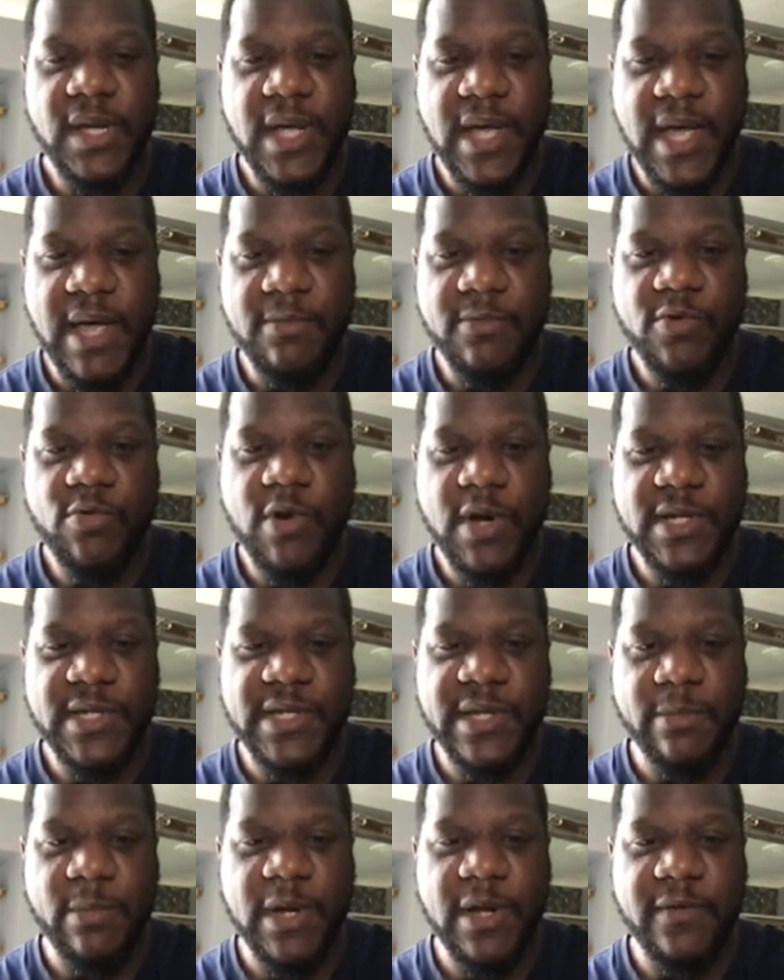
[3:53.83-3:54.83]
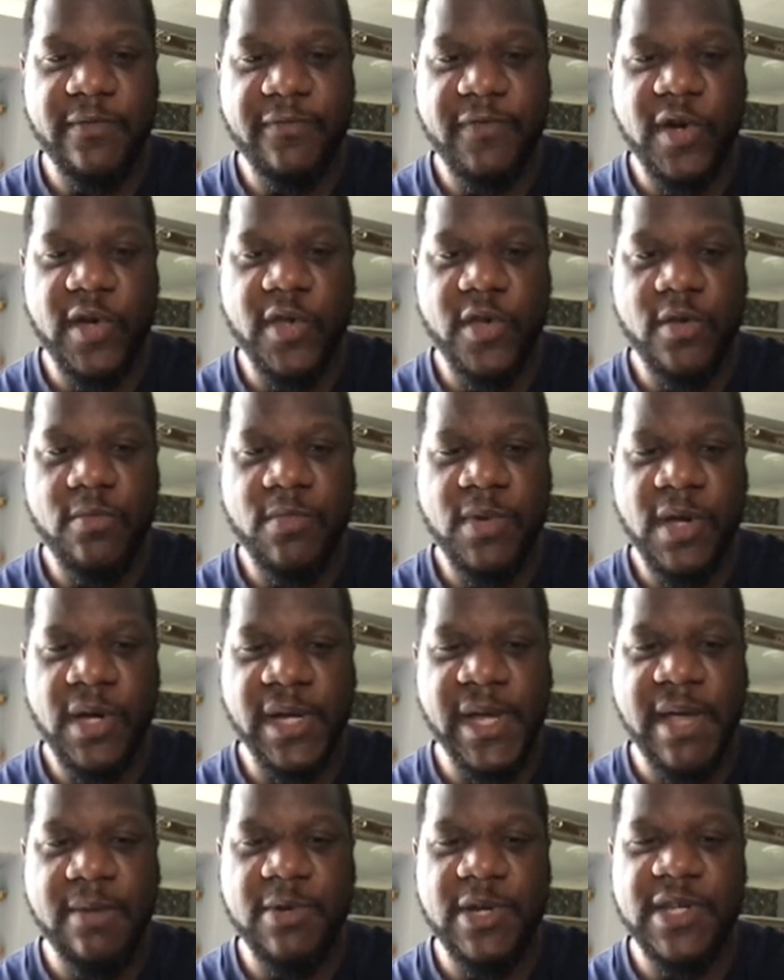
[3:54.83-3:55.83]
okay,
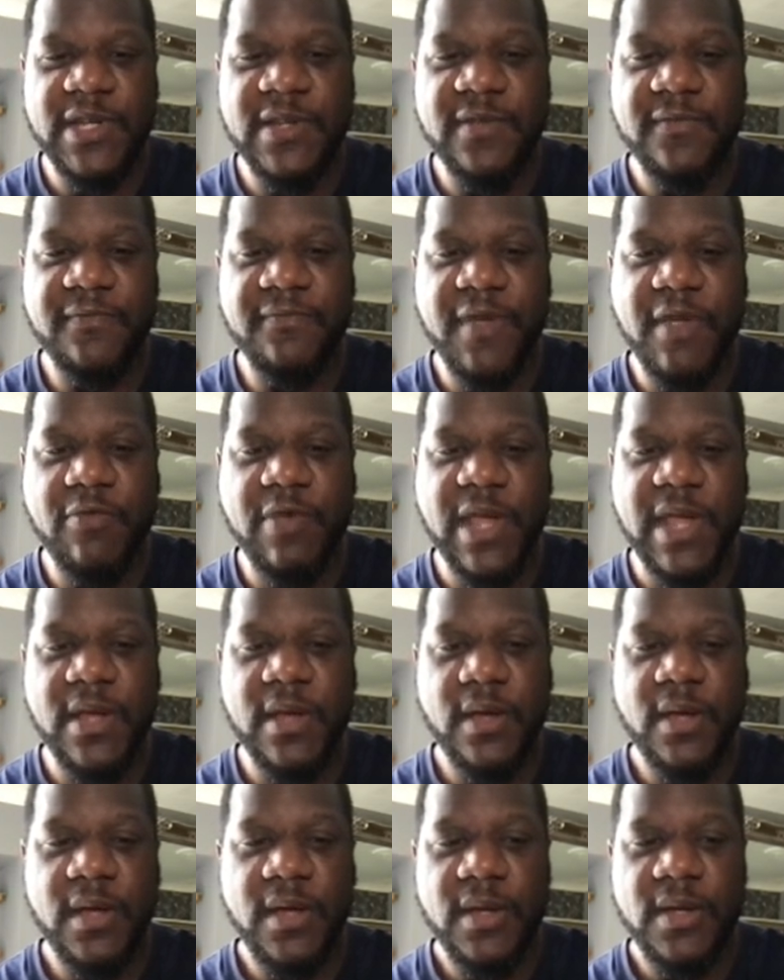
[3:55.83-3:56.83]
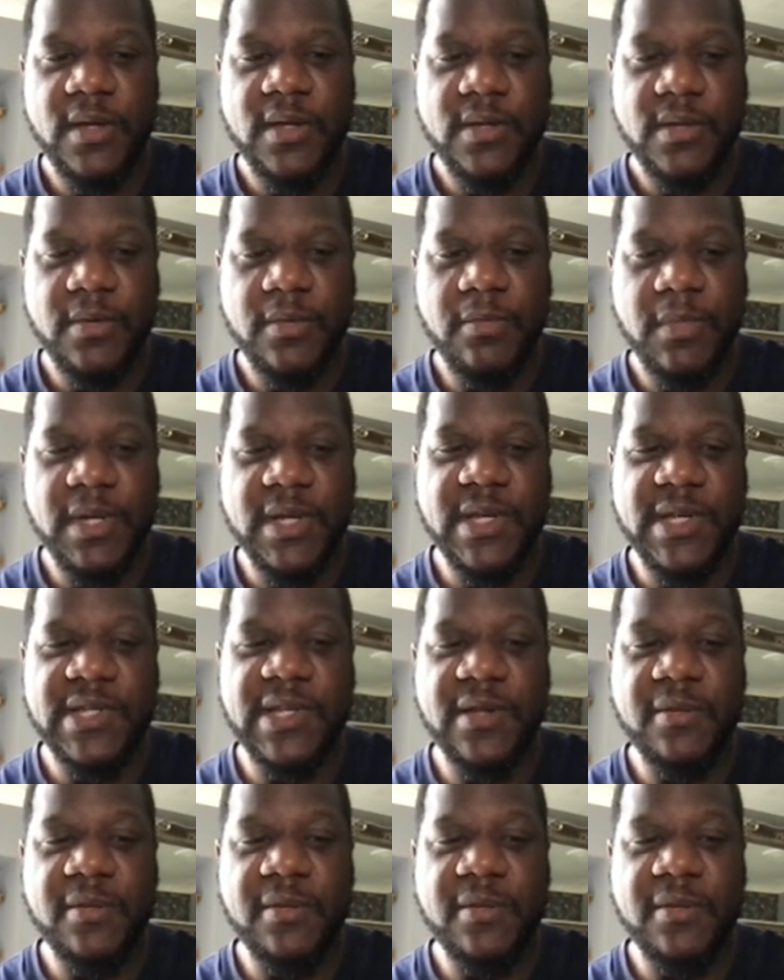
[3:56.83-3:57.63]
but this is